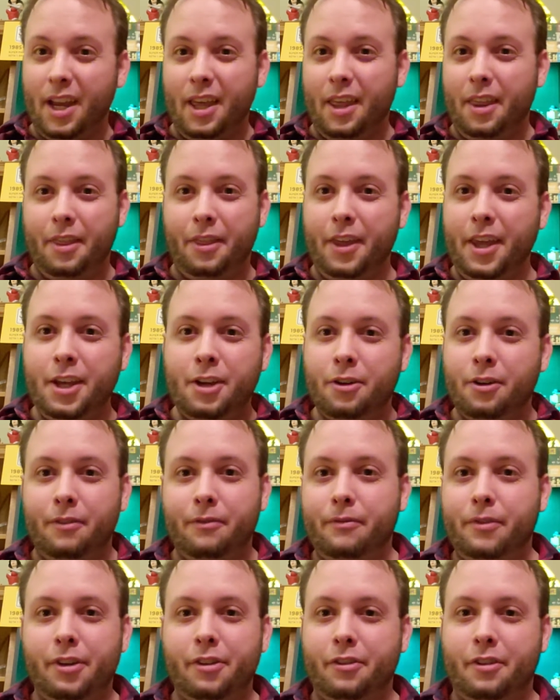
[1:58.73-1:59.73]
they couldn't
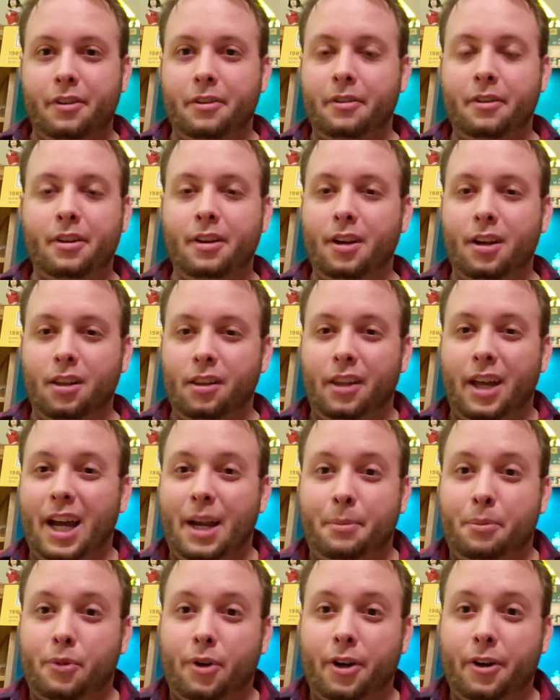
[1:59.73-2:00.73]
visit a
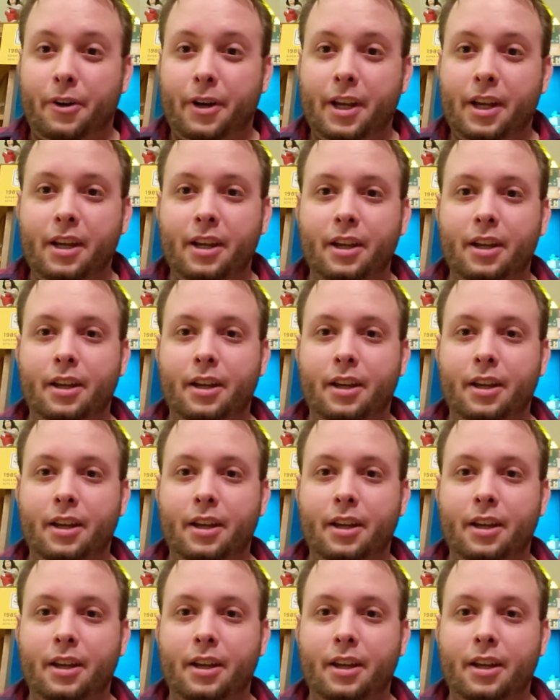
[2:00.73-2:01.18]
library.